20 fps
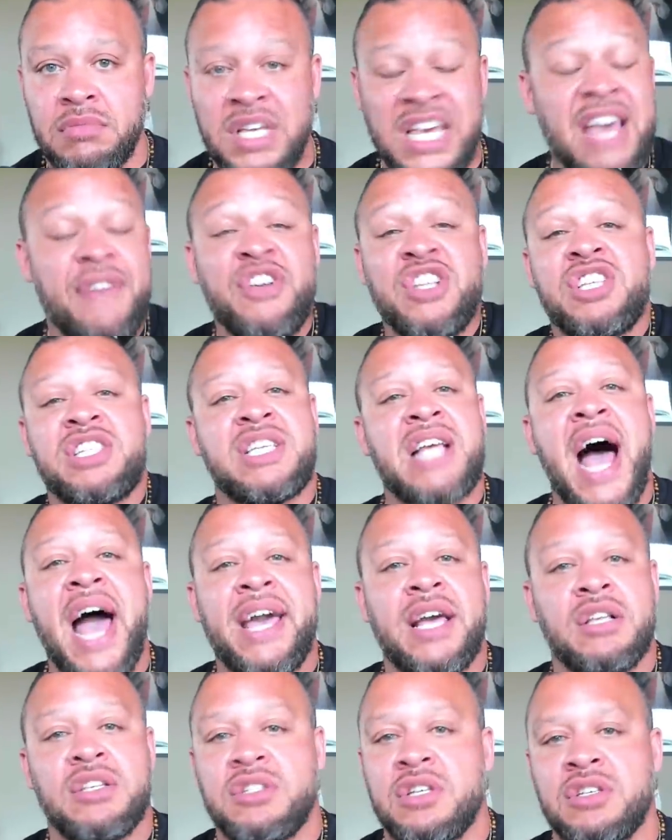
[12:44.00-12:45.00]
even
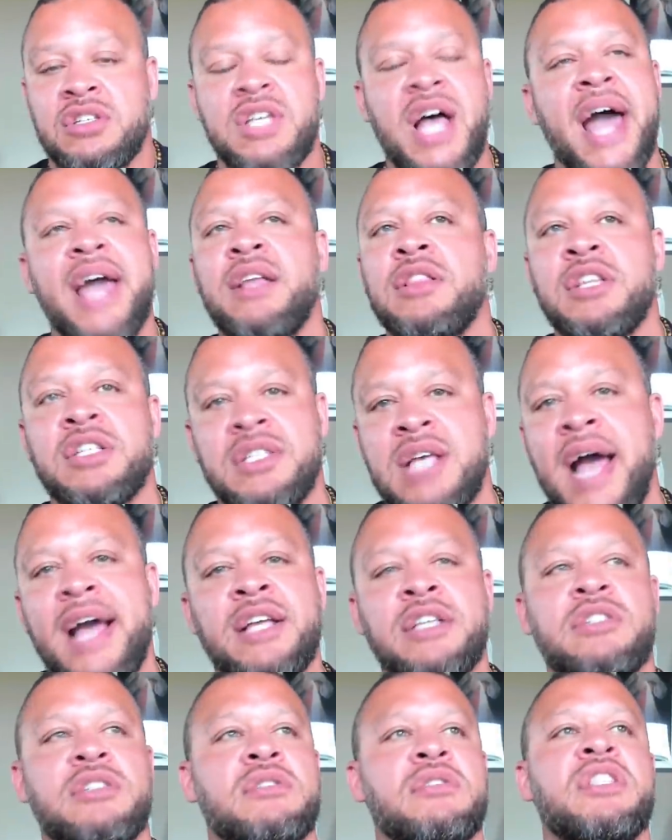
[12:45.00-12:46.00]
science, science, the
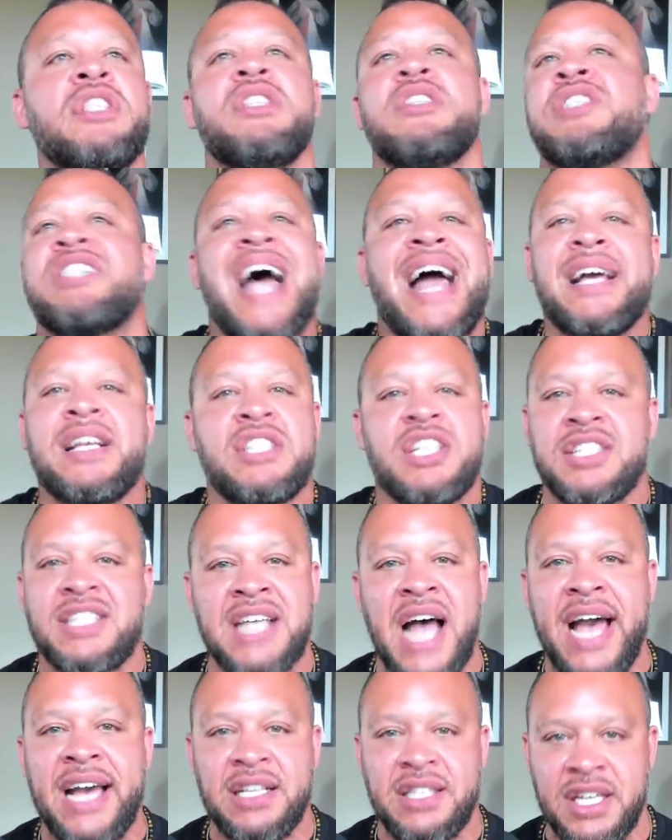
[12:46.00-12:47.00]
science, science is
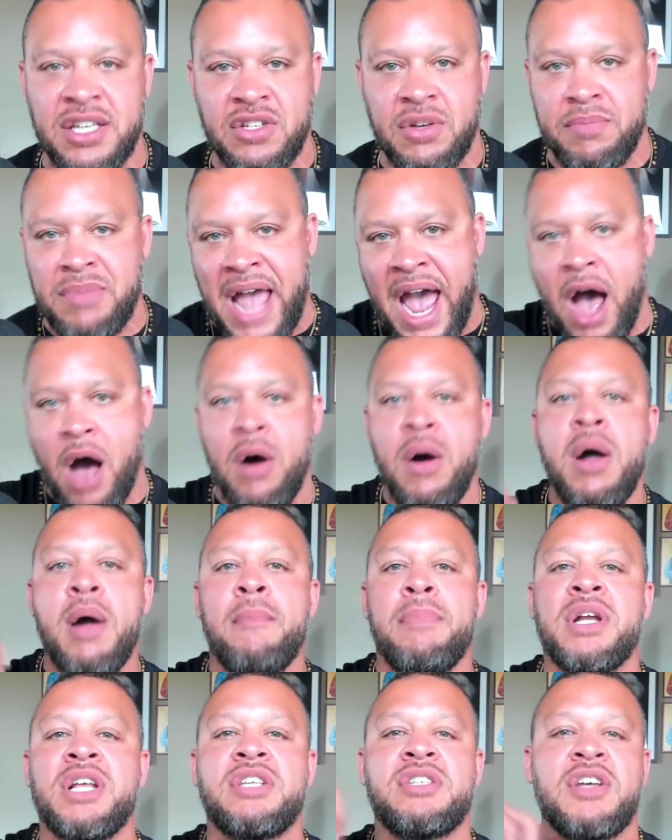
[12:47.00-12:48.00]
scientism now,
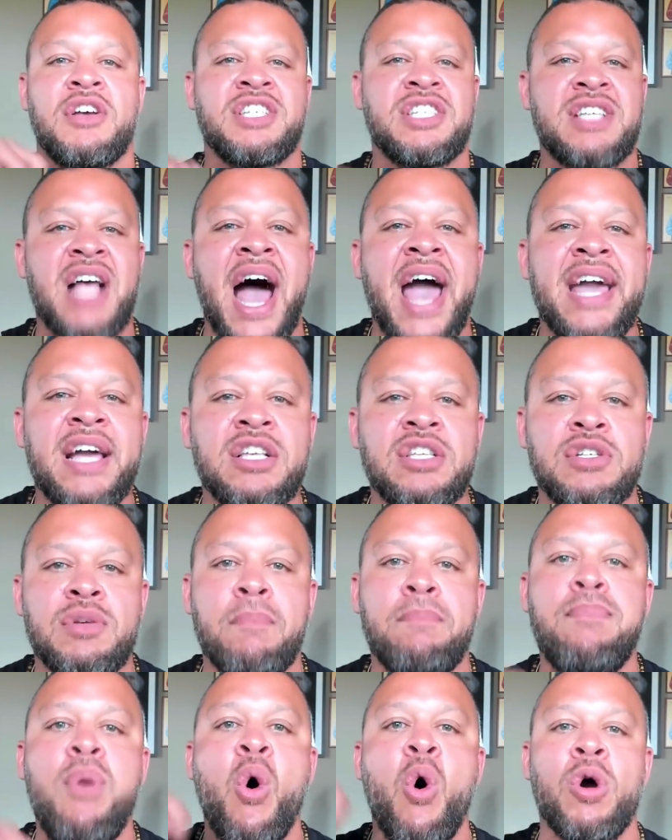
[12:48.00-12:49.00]
but it's a science
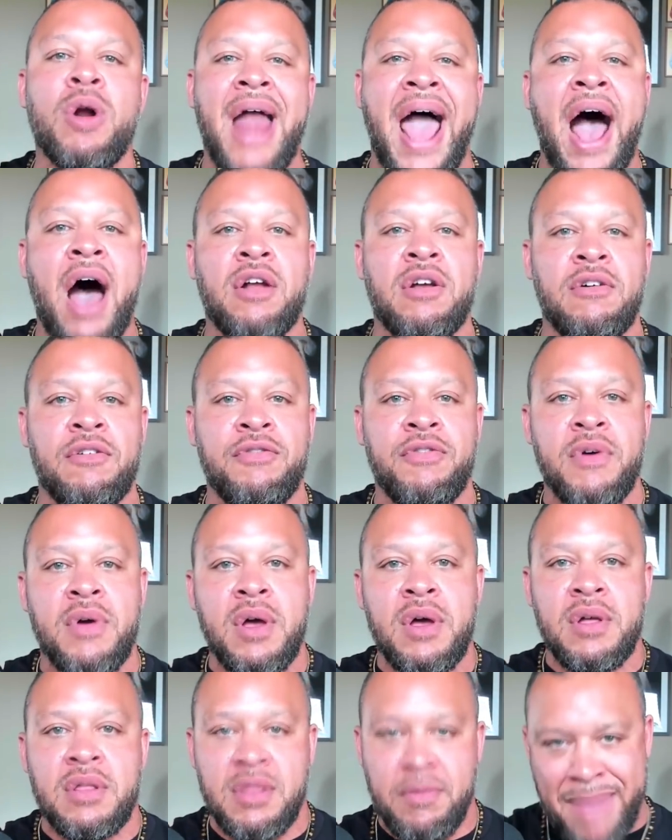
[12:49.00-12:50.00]
born out of
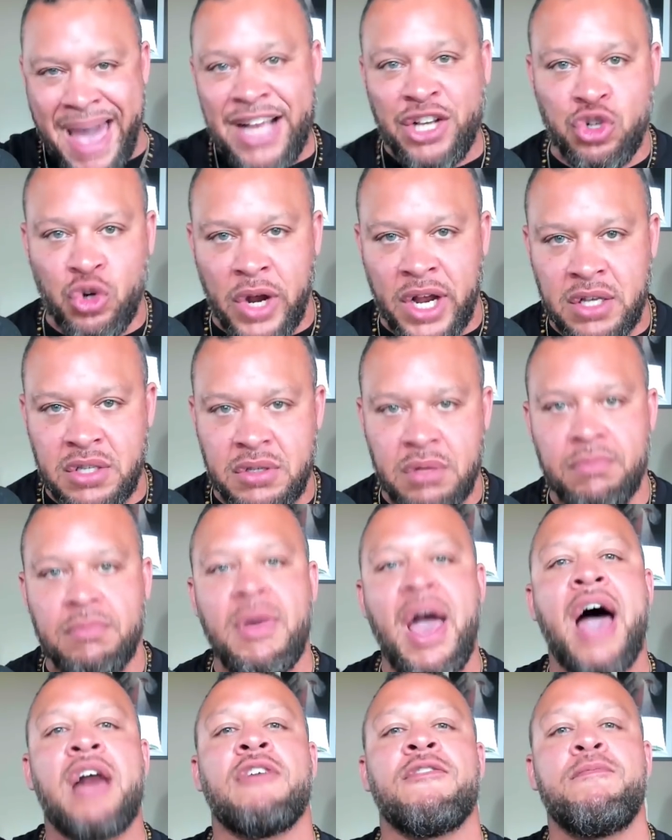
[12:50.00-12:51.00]
the matrix,
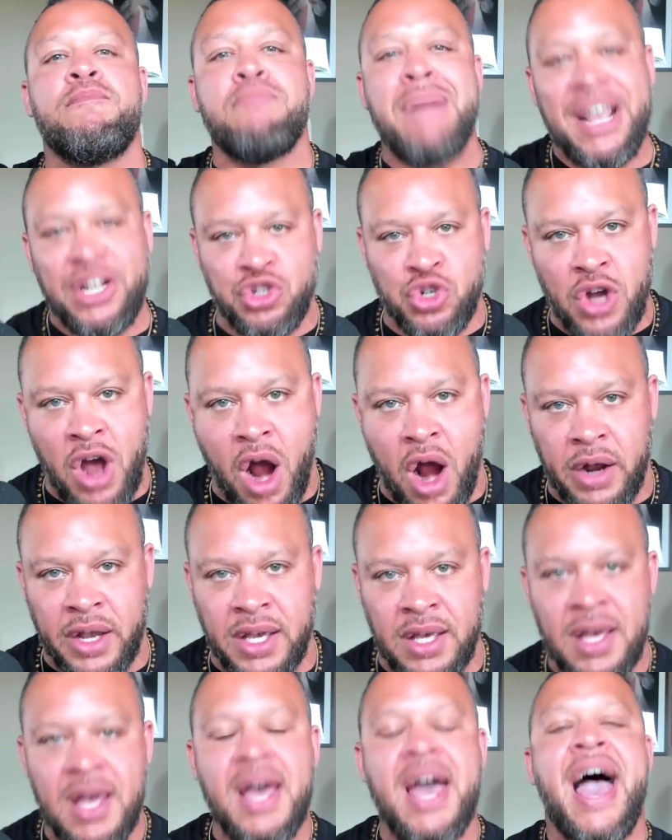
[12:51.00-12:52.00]
out of
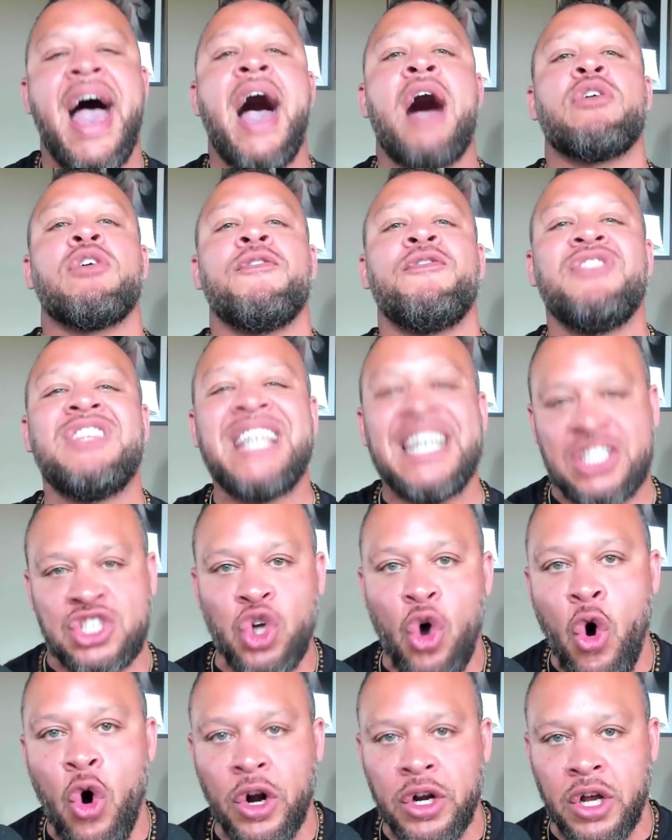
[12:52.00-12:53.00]
matriarchy, out of
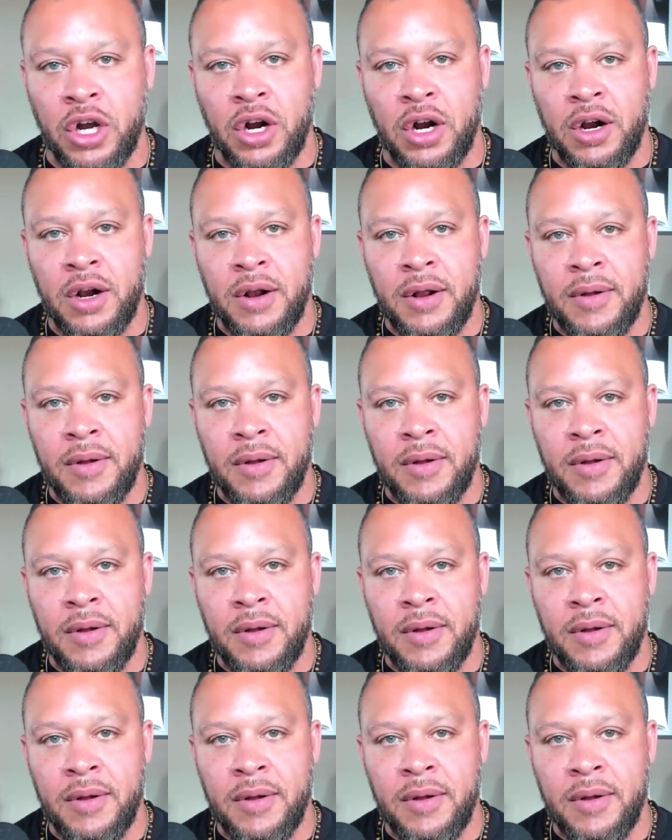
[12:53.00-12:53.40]
disorder,